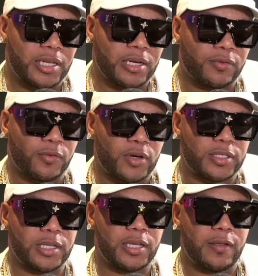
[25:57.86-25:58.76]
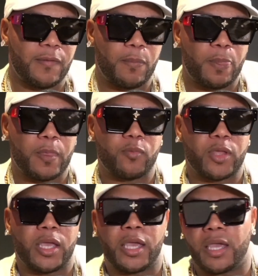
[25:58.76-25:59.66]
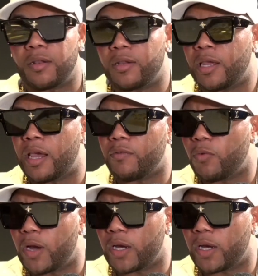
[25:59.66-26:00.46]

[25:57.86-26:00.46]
the front seat, and every record they